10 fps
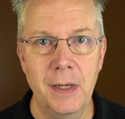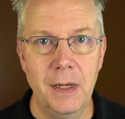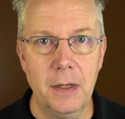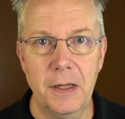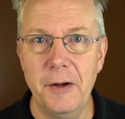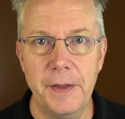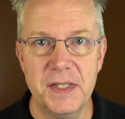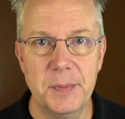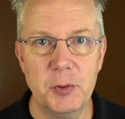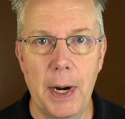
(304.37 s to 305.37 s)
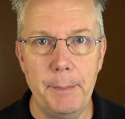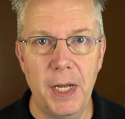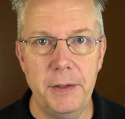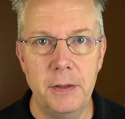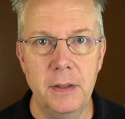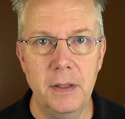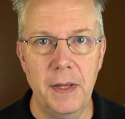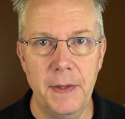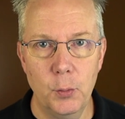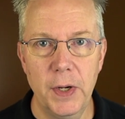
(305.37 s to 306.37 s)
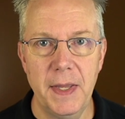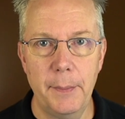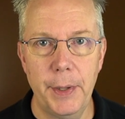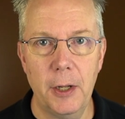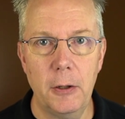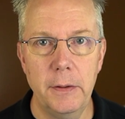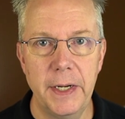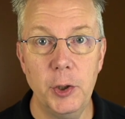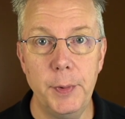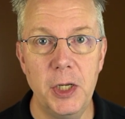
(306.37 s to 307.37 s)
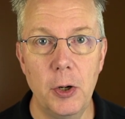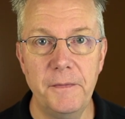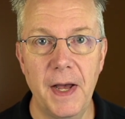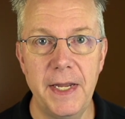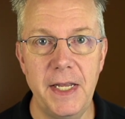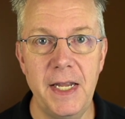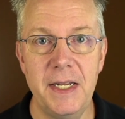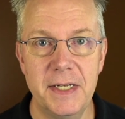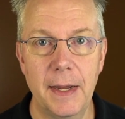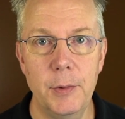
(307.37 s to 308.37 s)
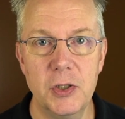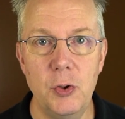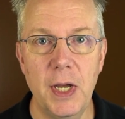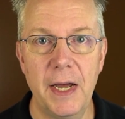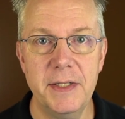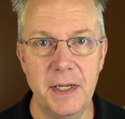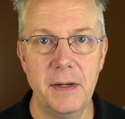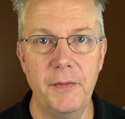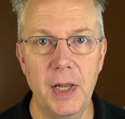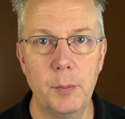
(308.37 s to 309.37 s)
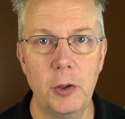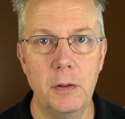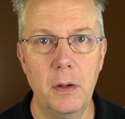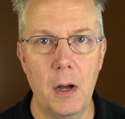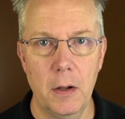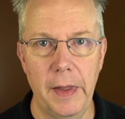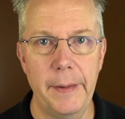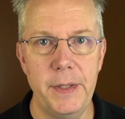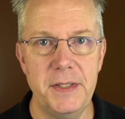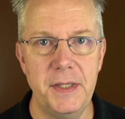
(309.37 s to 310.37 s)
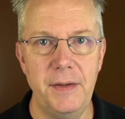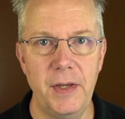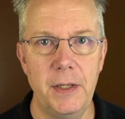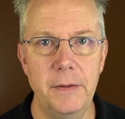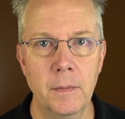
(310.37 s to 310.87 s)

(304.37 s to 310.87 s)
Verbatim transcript: click on that subscribe button, and then ring that bell, and you'll be notified anytime there's new content available on CloudBees TV.